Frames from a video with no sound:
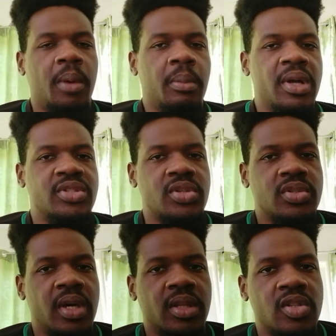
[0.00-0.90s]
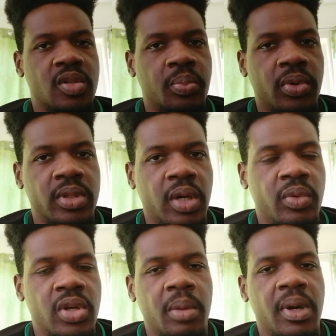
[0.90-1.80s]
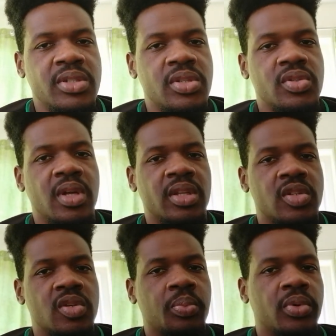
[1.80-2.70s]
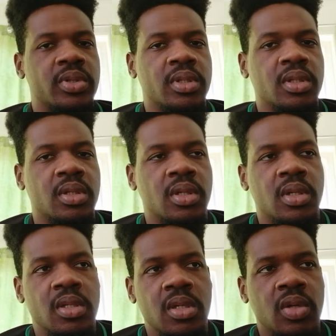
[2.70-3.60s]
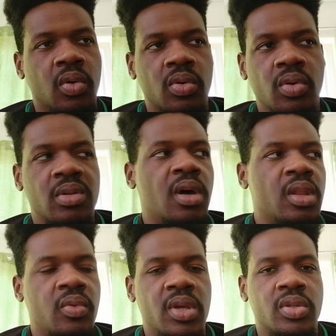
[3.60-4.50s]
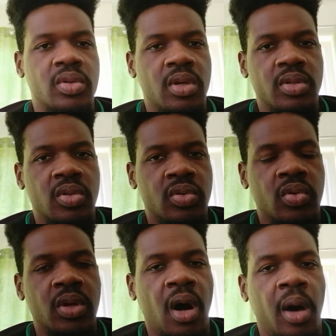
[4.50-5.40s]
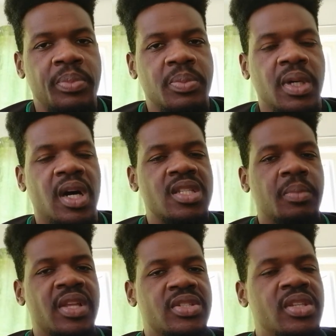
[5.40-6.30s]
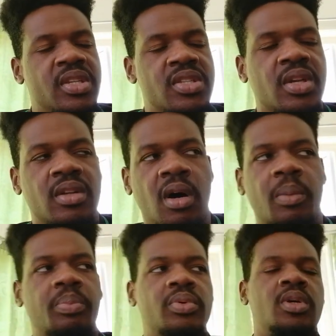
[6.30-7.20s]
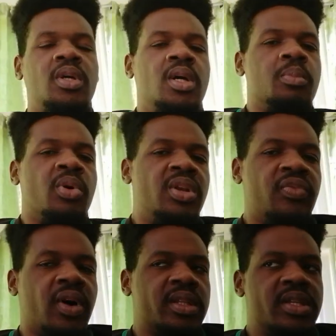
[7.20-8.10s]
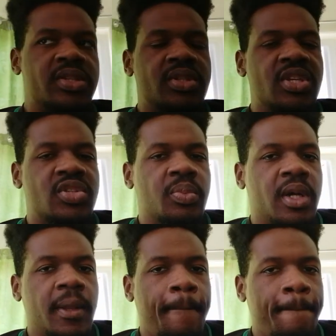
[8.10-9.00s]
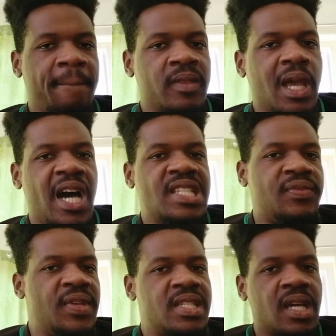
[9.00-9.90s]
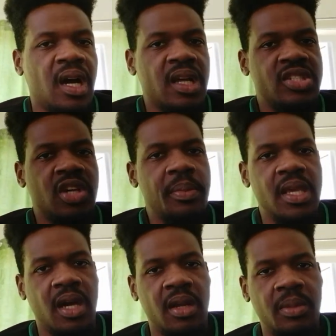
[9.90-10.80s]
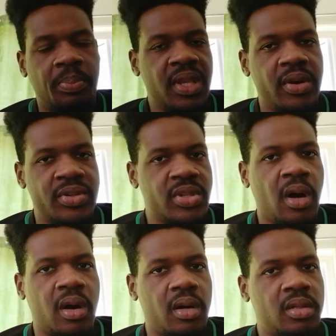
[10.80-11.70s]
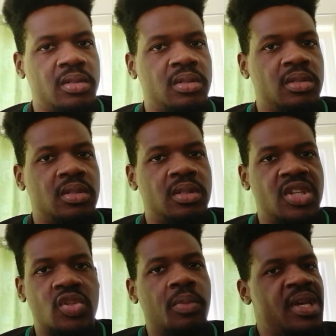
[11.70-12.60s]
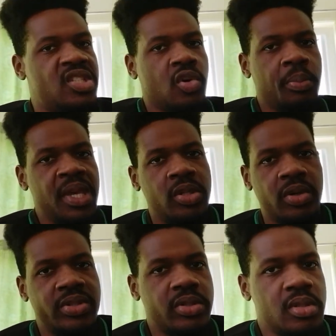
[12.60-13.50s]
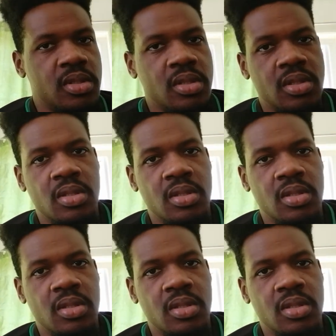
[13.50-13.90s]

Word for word: I'm a Manchester United supporter. And when you're a Manchester United supporter, you don't look the other way to your to your ups because Man City's an up. But the fact is this, man, as physical as Jamaican players are, you see what Mexico beat us?